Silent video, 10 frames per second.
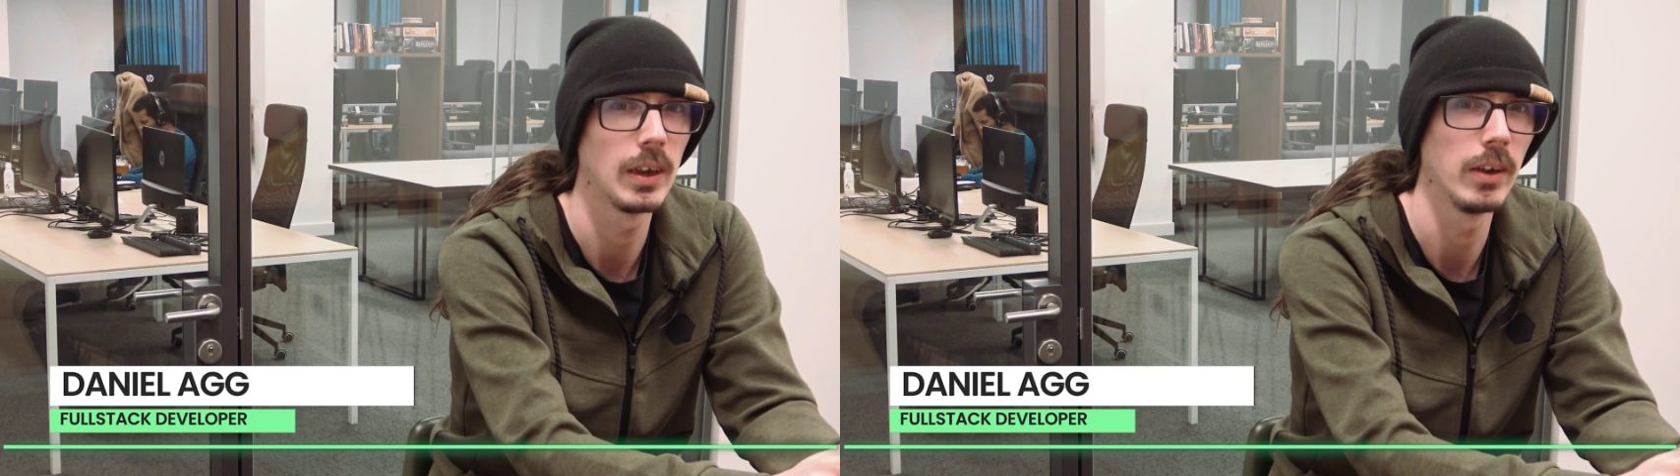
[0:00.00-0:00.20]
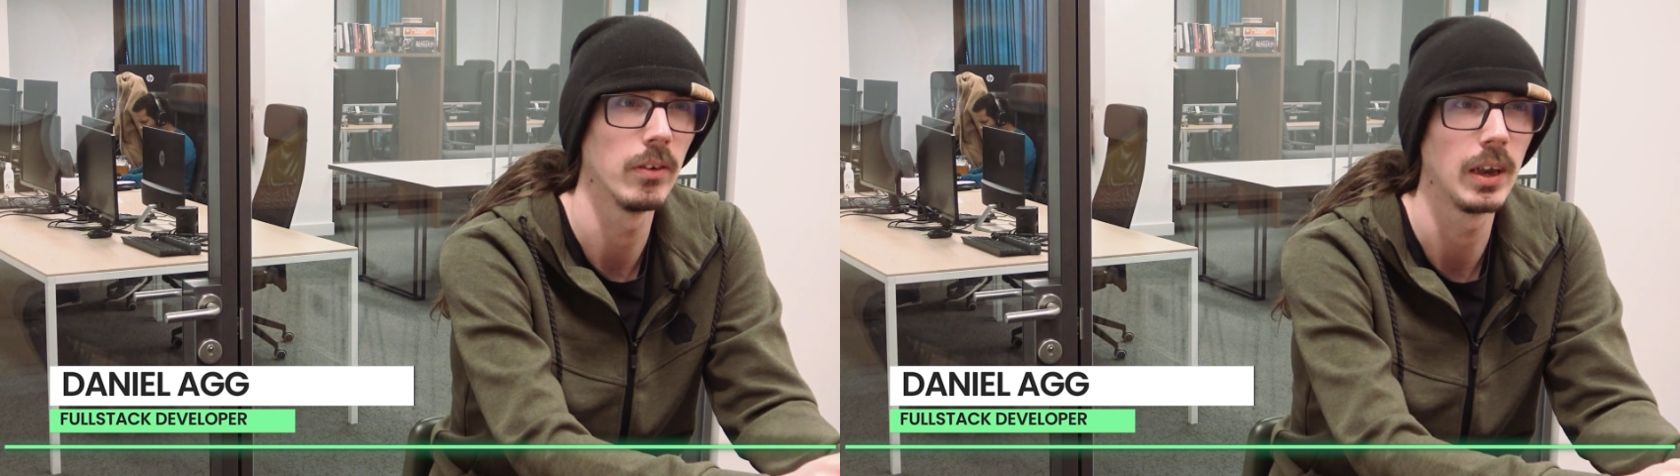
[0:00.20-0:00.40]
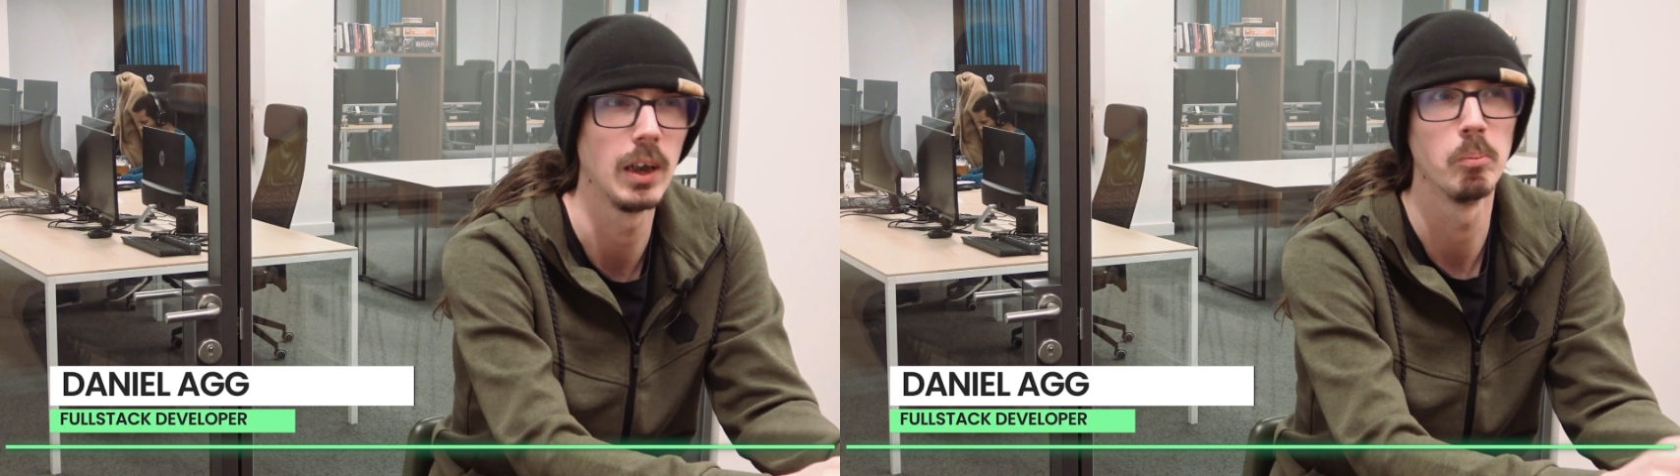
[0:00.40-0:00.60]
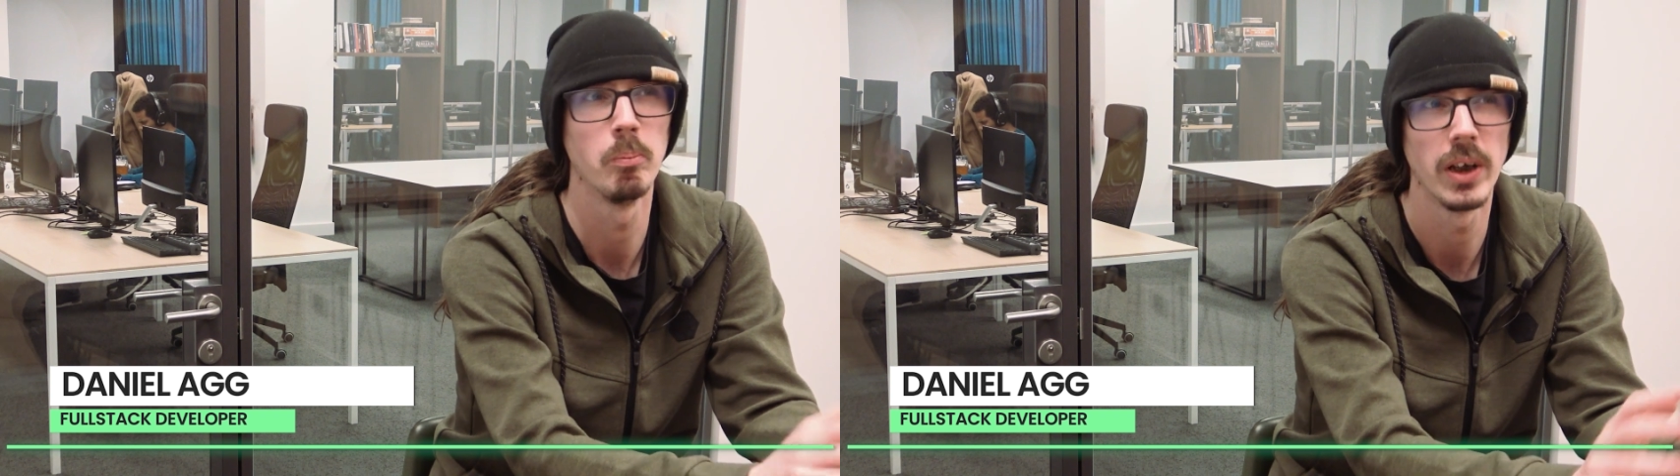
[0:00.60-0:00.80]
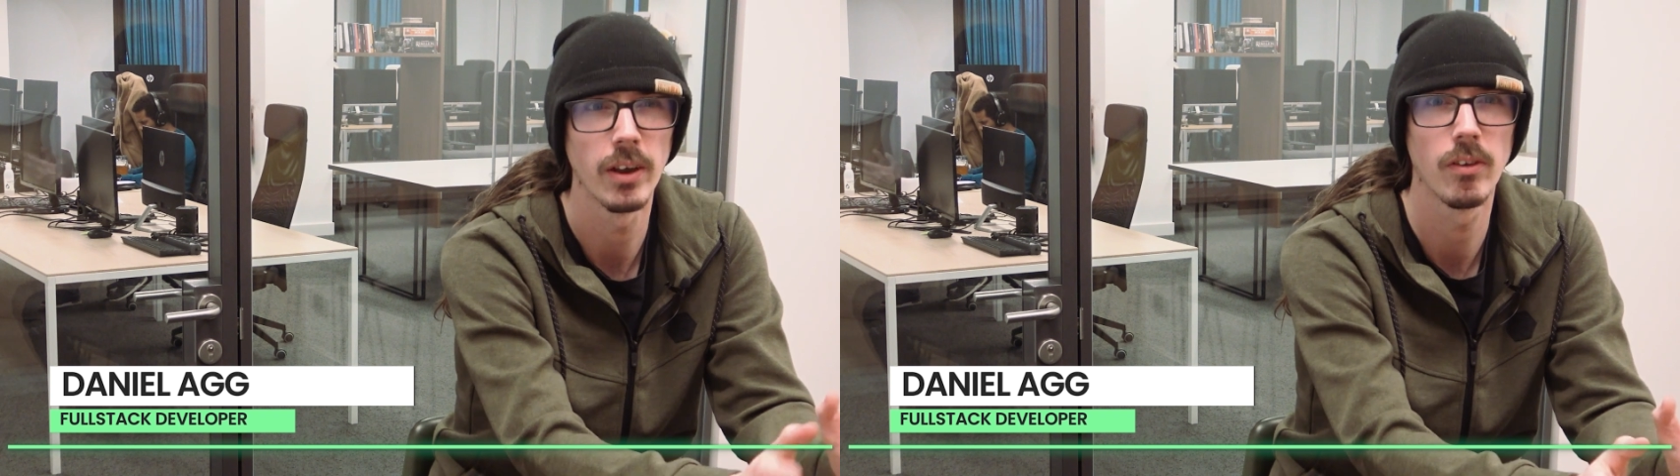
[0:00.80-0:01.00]
kind of came
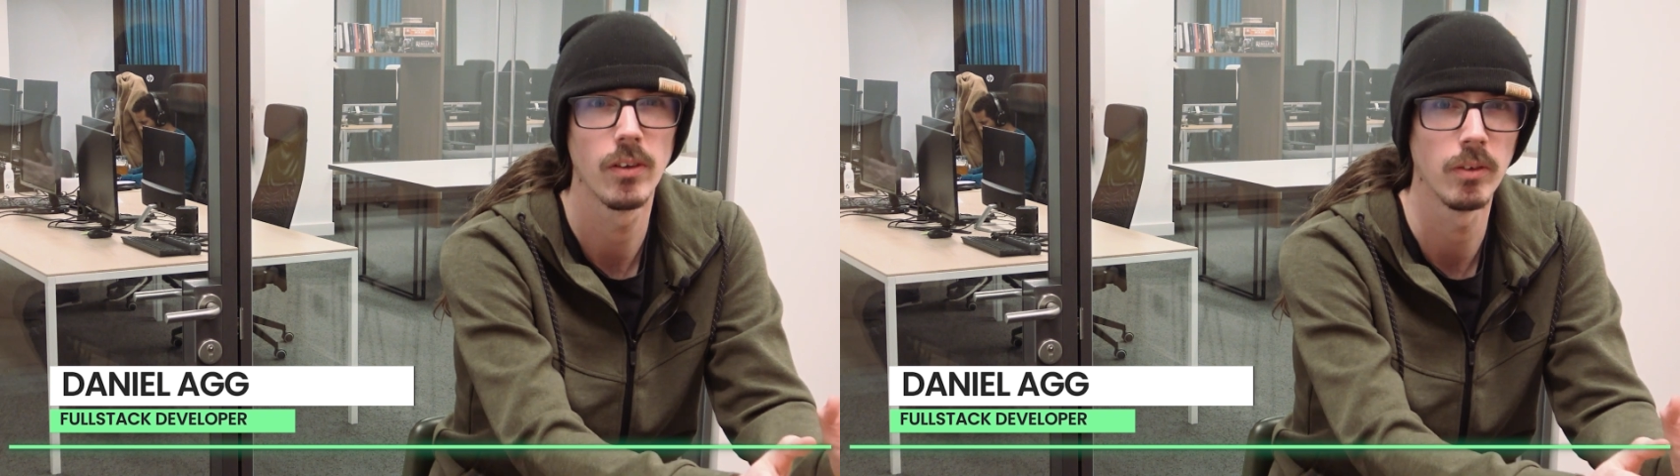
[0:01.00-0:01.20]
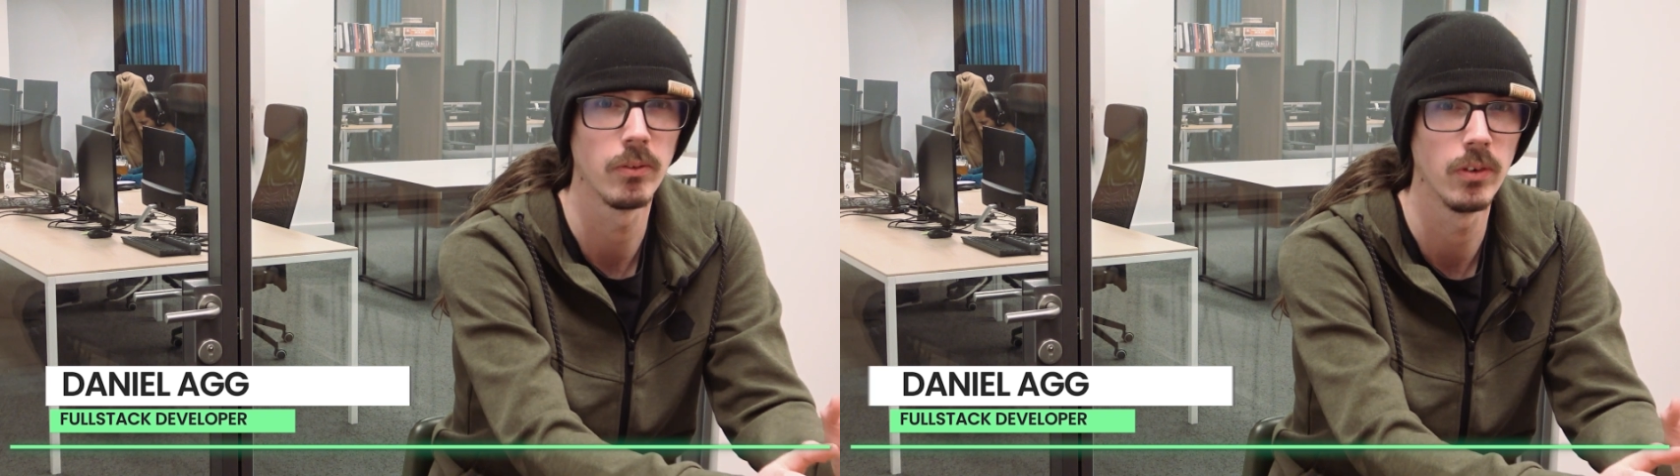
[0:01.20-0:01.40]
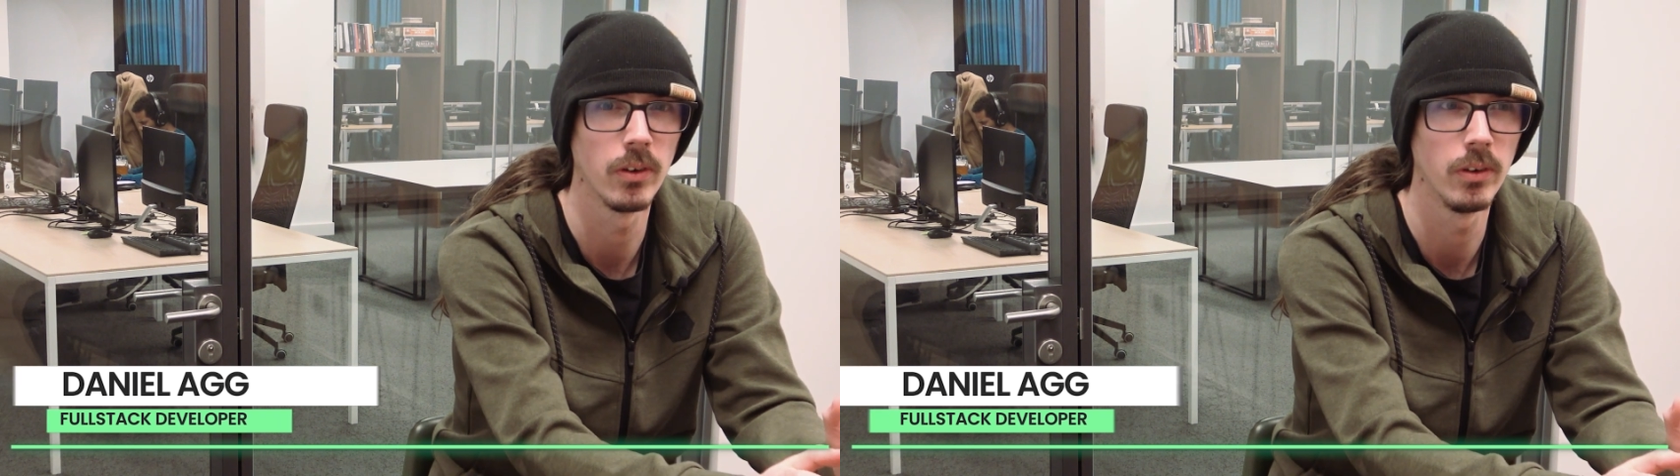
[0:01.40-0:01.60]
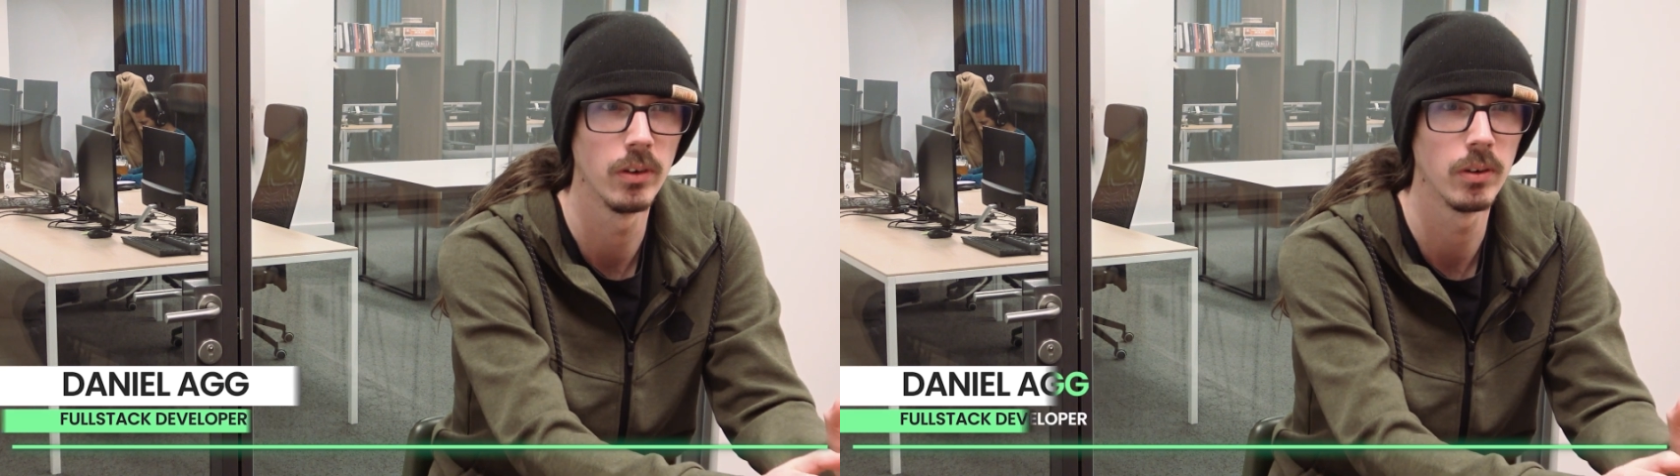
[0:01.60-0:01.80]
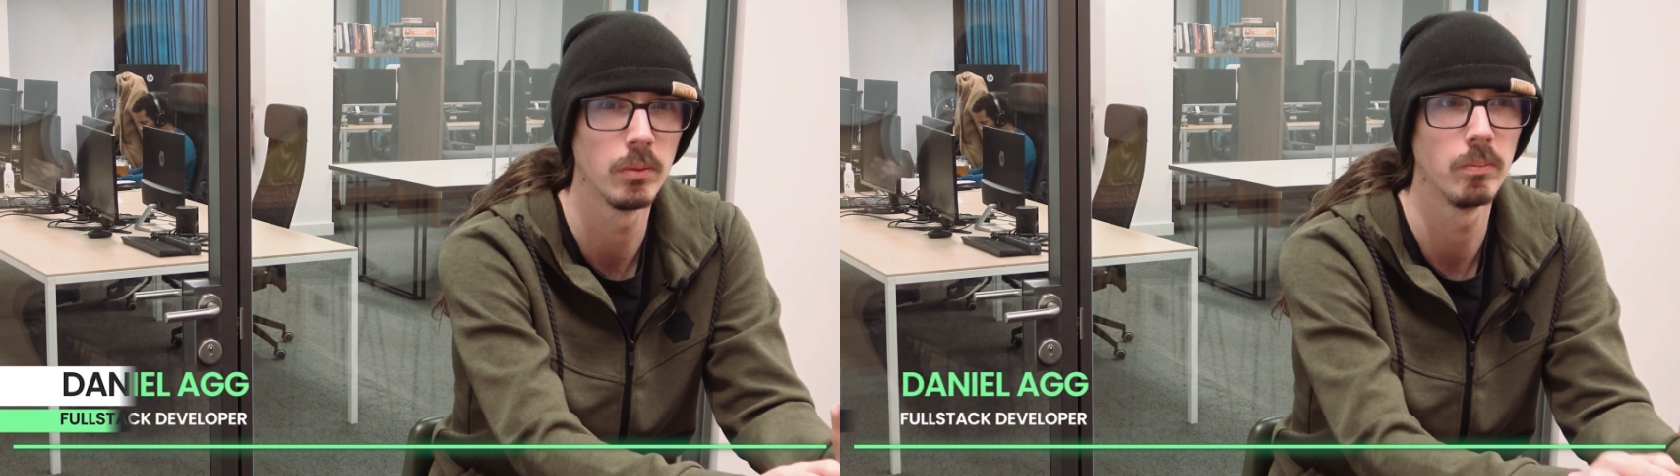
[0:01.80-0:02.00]
past after
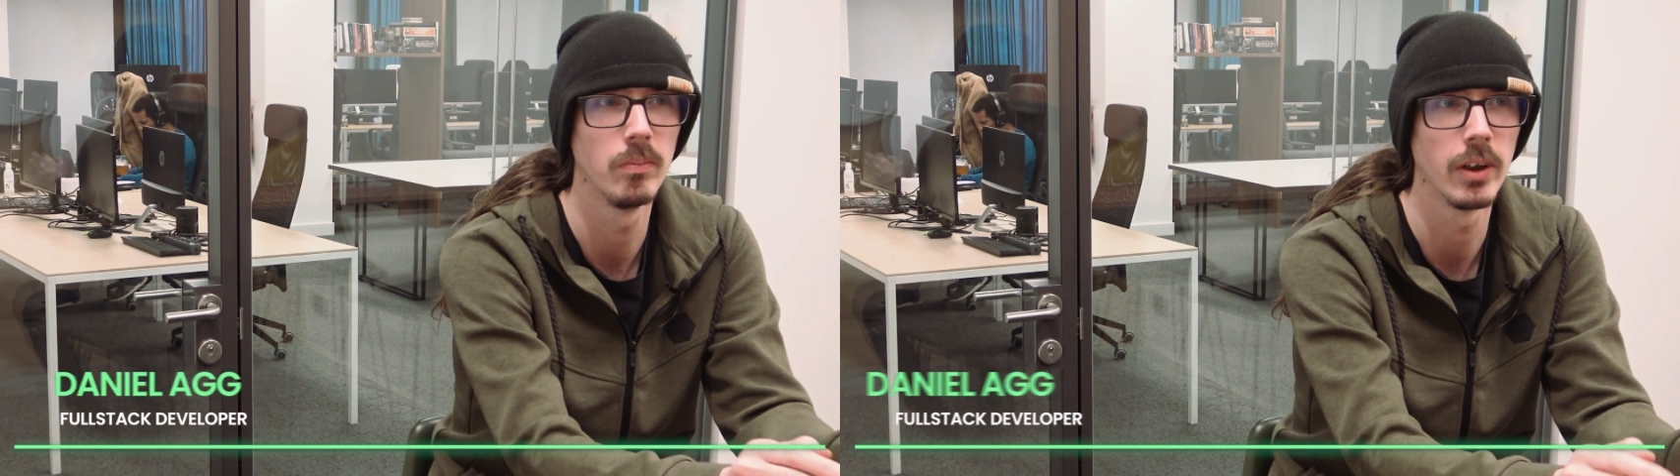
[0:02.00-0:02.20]
the